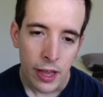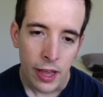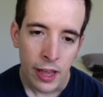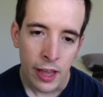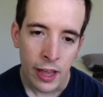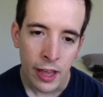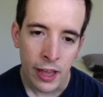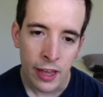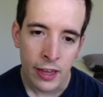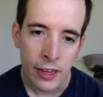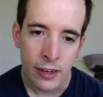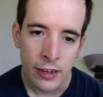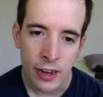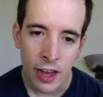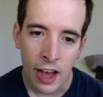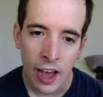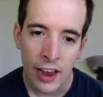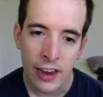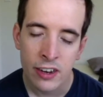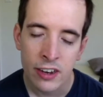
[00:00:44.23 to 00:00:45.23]
And
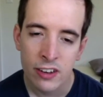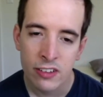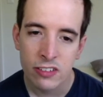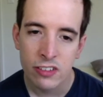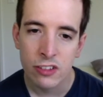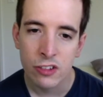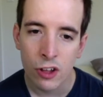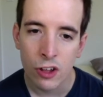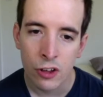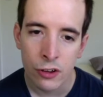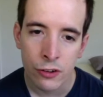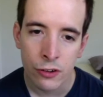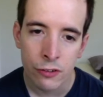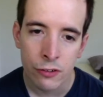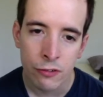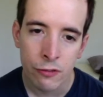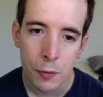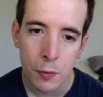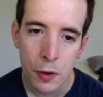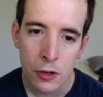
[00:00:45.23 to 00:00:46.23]
I just
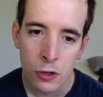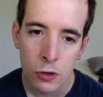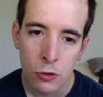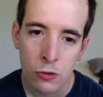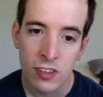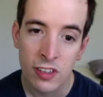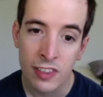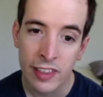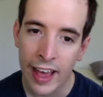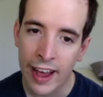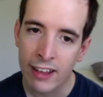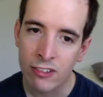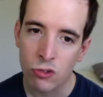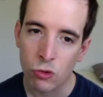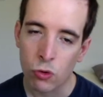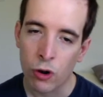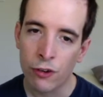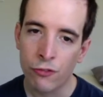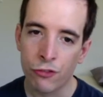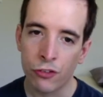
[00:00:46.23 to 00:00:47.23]
love using that as a
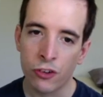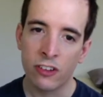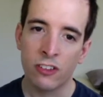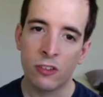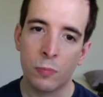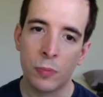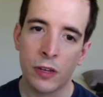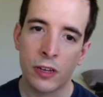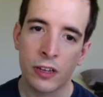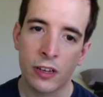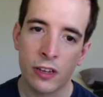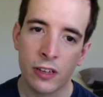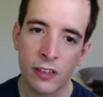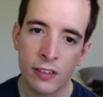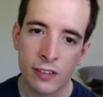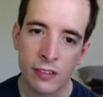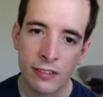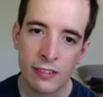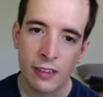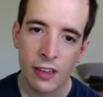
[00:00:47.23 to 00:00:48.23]
reference
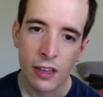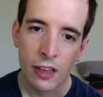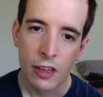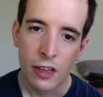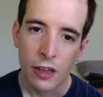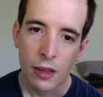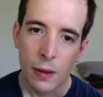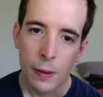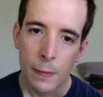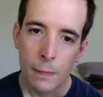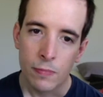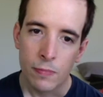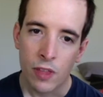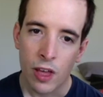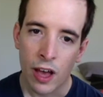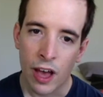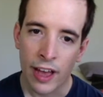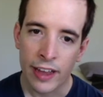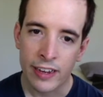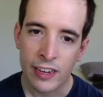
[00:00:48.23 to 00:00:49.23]
because
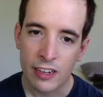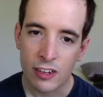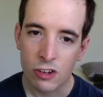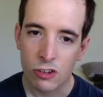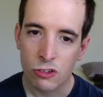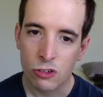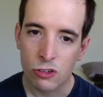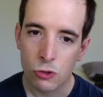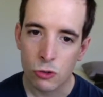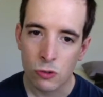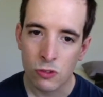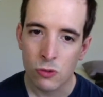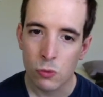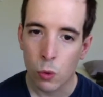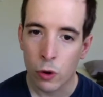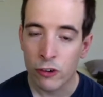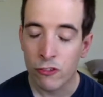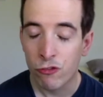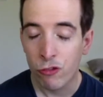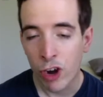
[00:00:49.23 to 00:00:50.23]
I get to choose
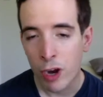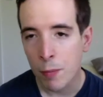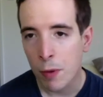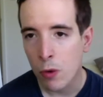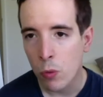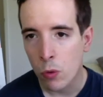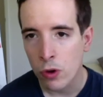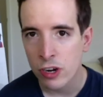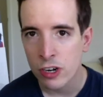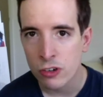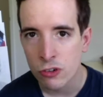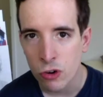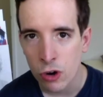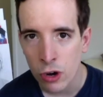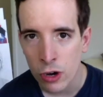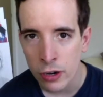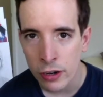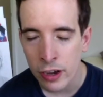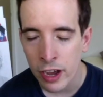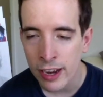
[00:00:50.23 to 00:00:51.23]
what frame I want to draw.